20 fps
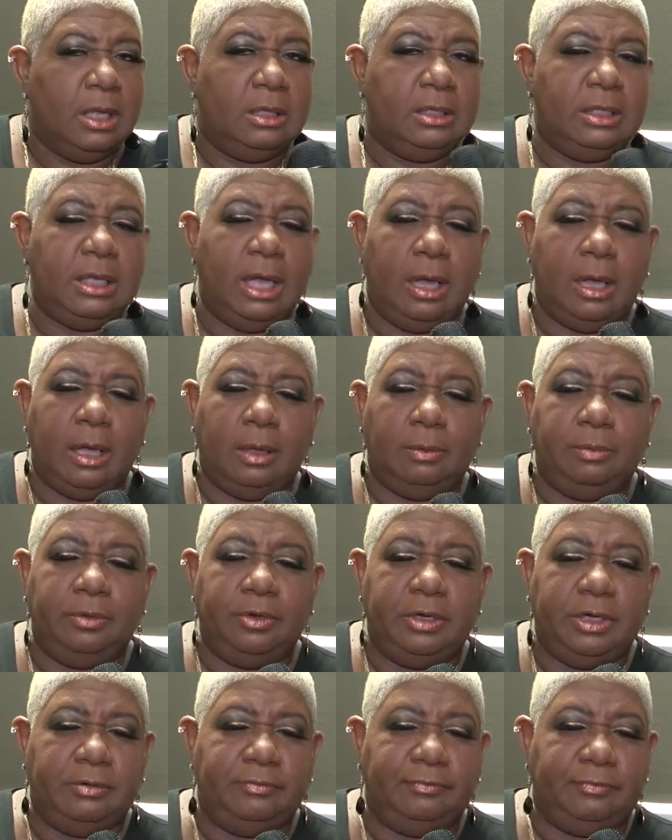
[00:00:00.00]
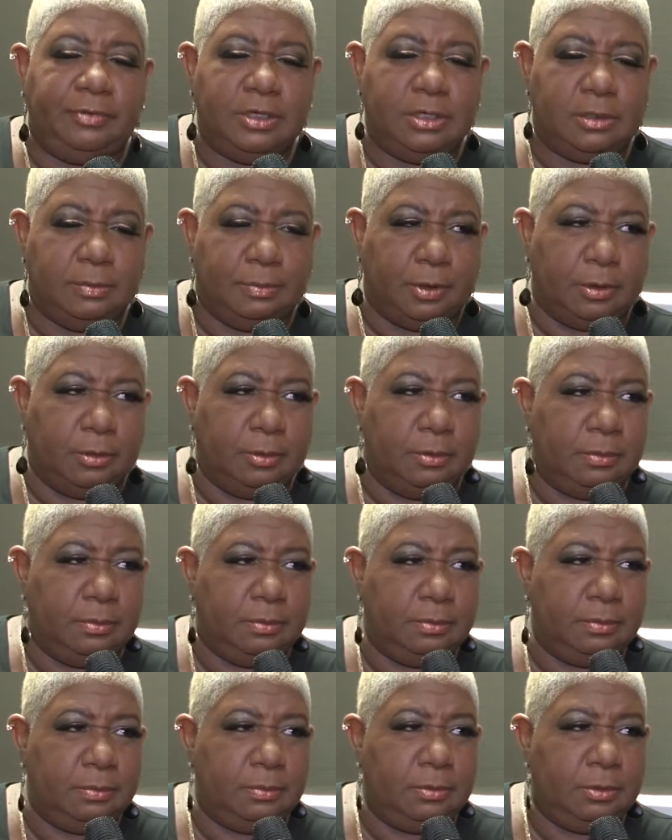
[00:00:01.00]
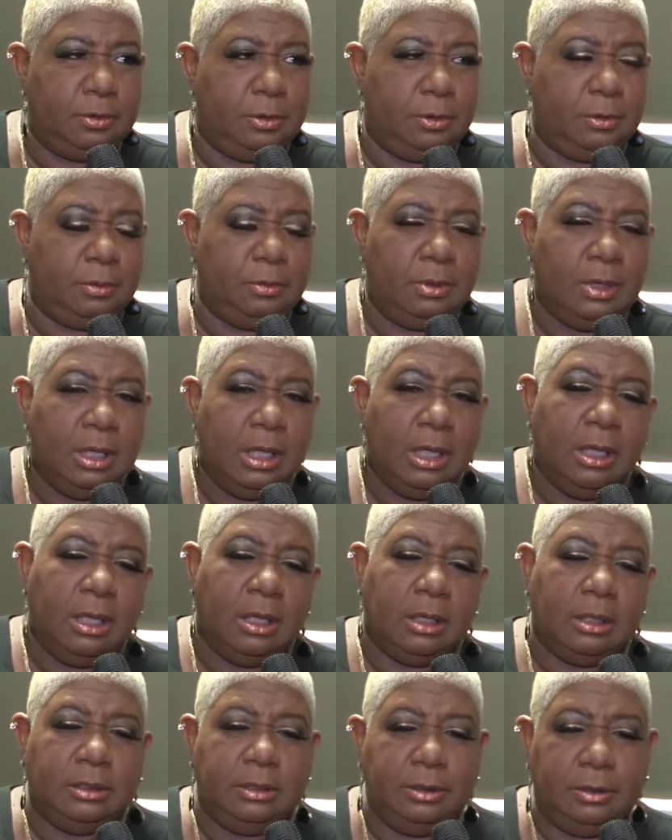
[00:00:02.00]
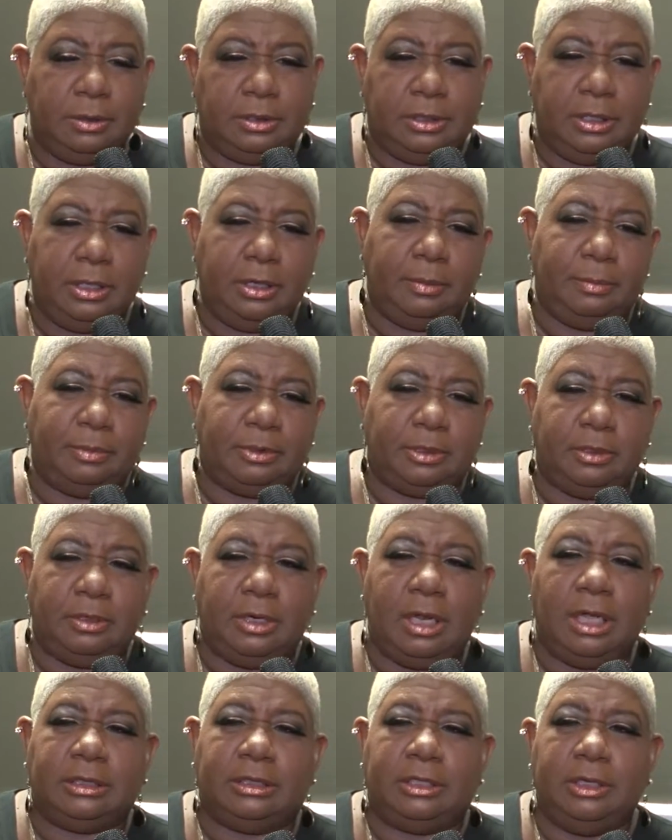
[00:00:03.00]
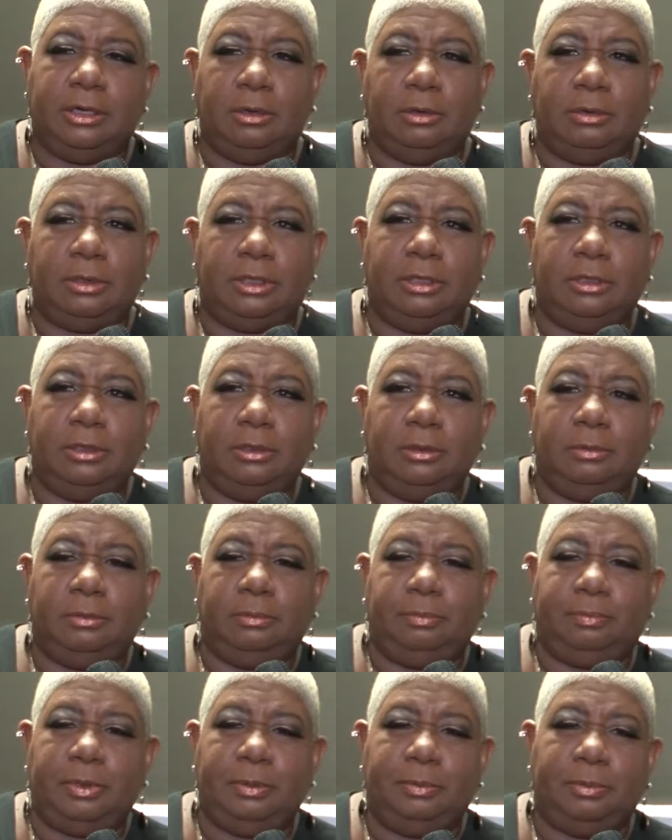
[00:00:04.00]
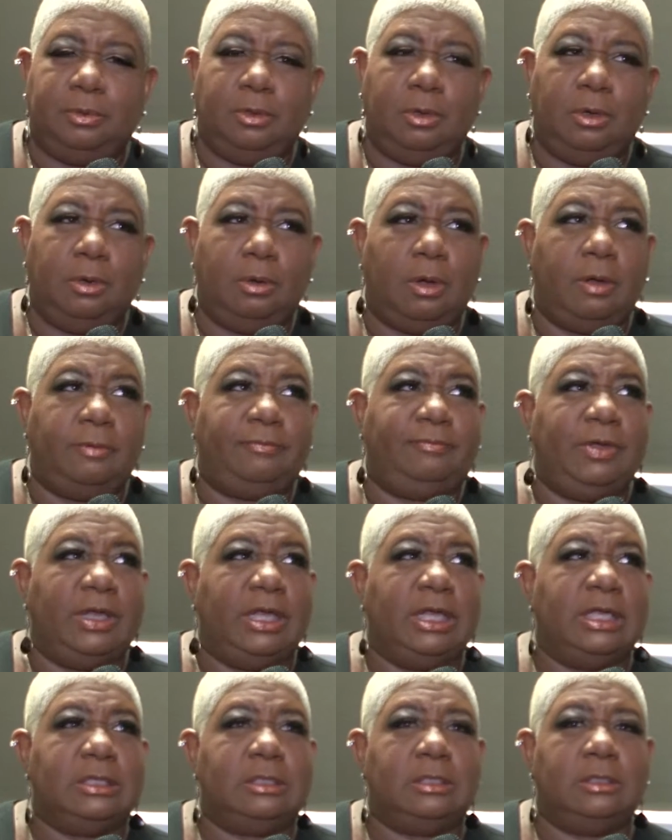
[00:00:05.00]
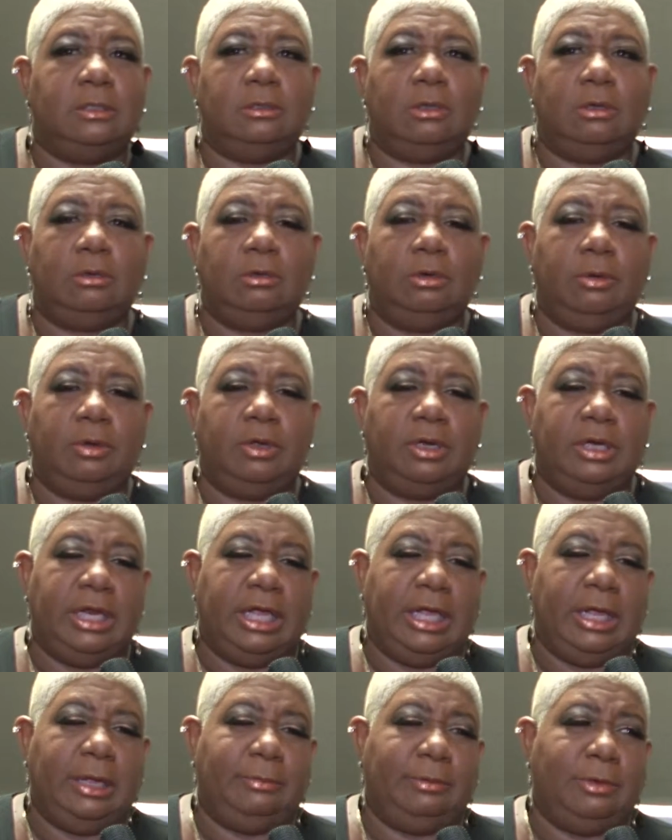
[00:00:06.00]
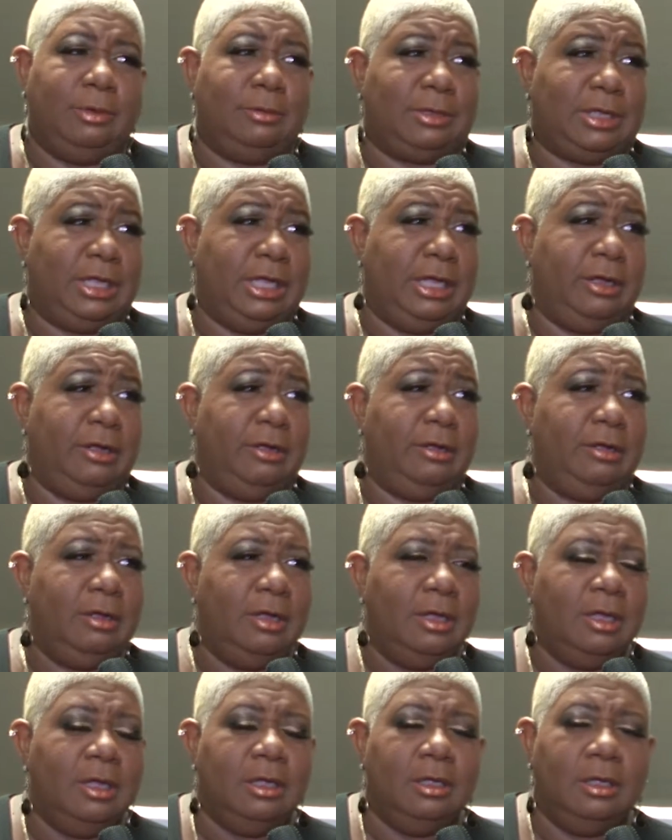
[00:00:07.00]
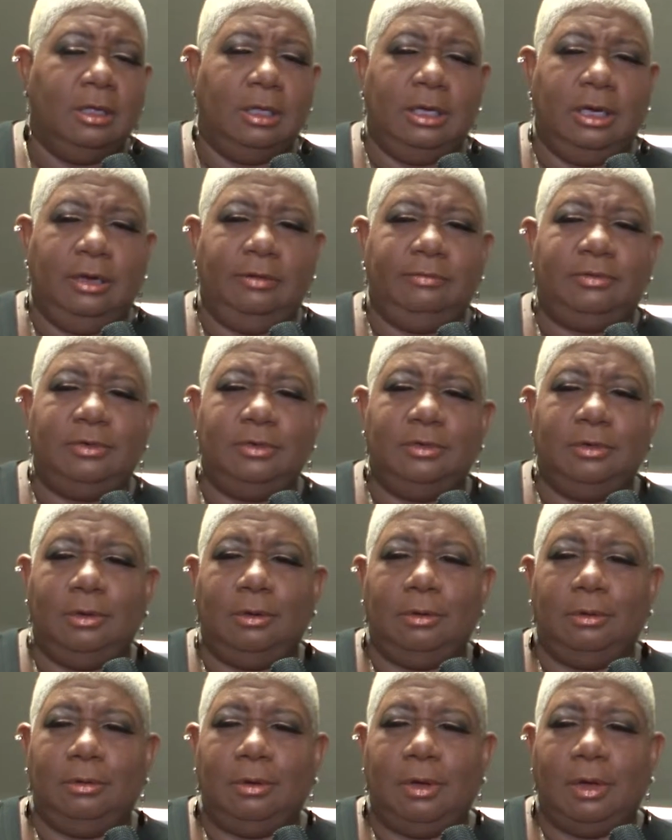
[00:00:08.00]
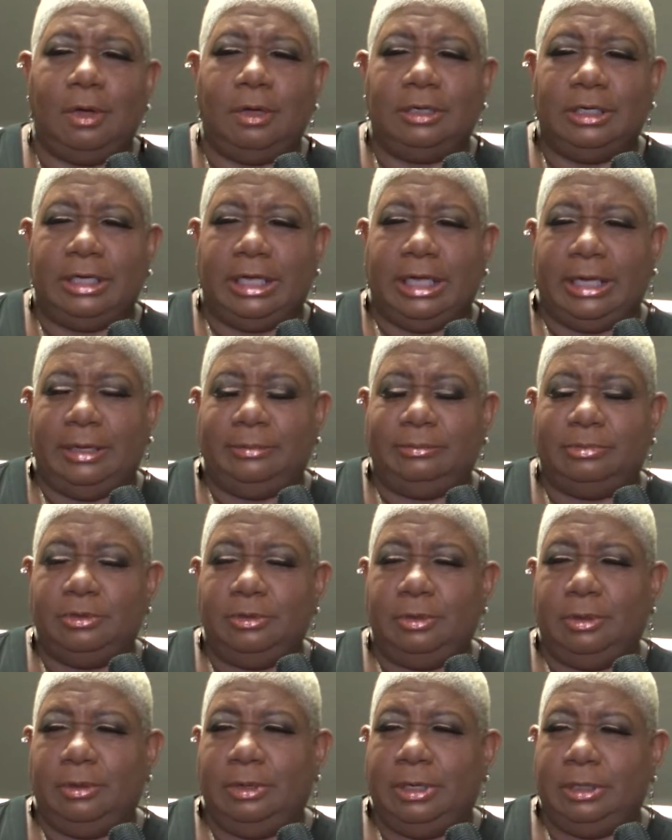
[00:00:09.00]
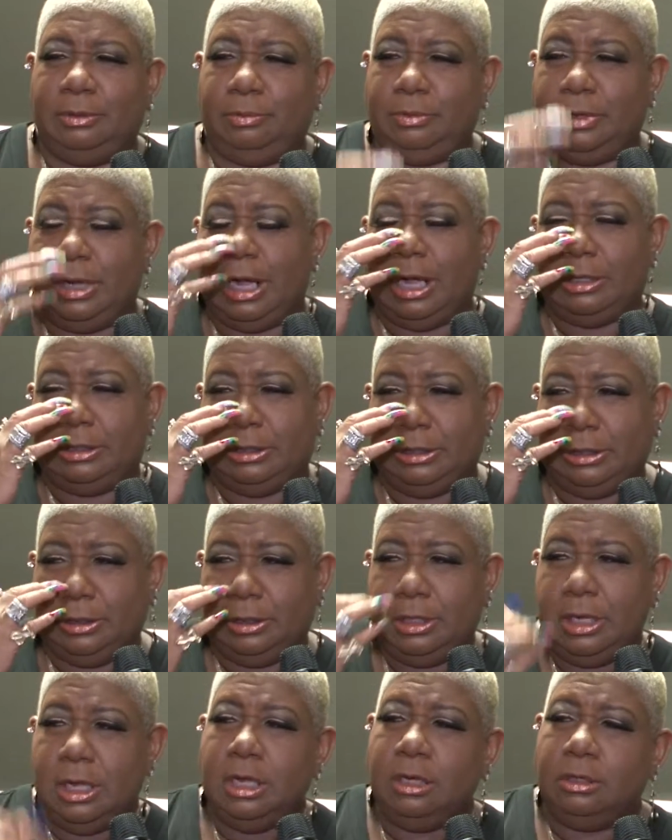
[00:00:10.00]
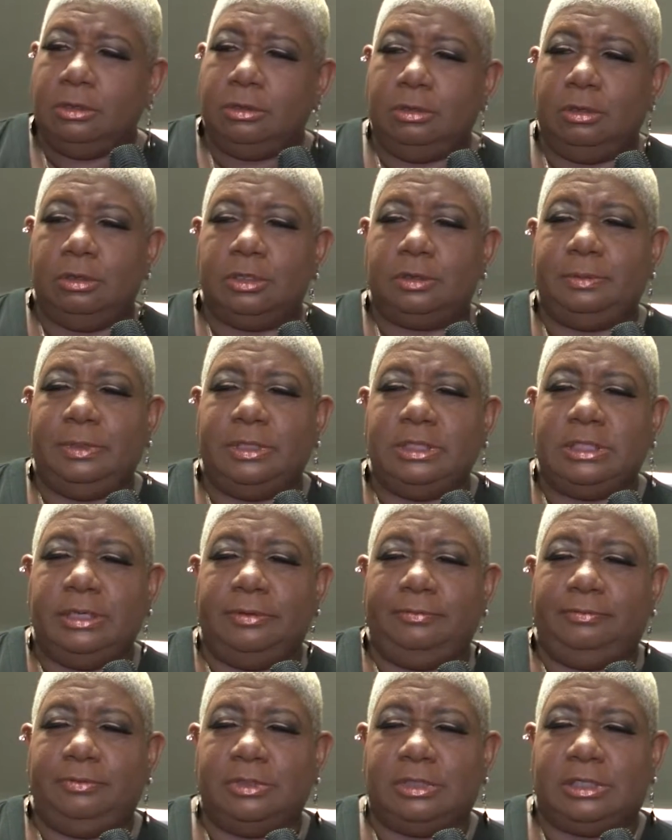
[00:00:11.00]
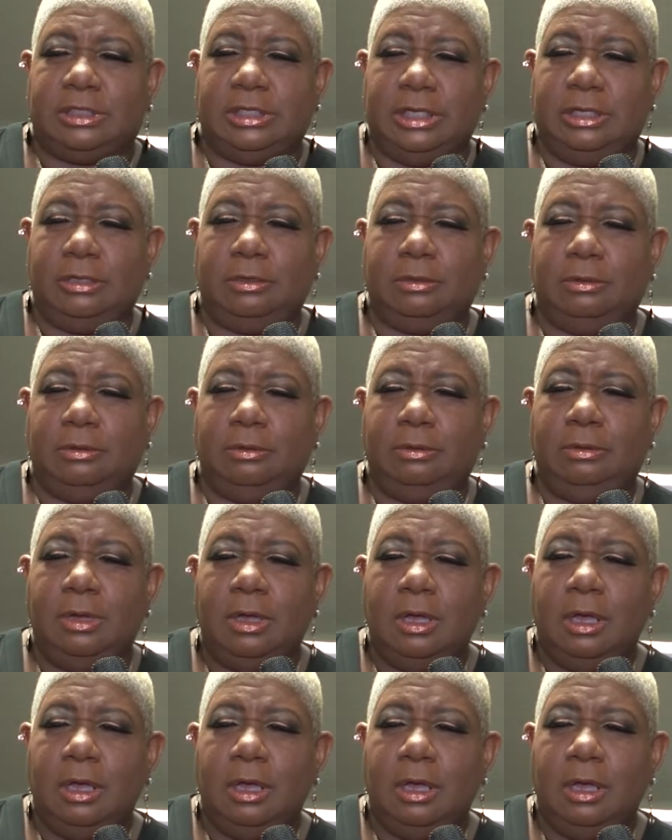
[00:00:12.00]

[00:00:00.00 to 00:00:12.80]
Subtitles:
Yeah, we're invisible. They're there, but they're not there. Or people know our face and don't know our name, don't care enough to know our names, and we're out here, especially if you're single,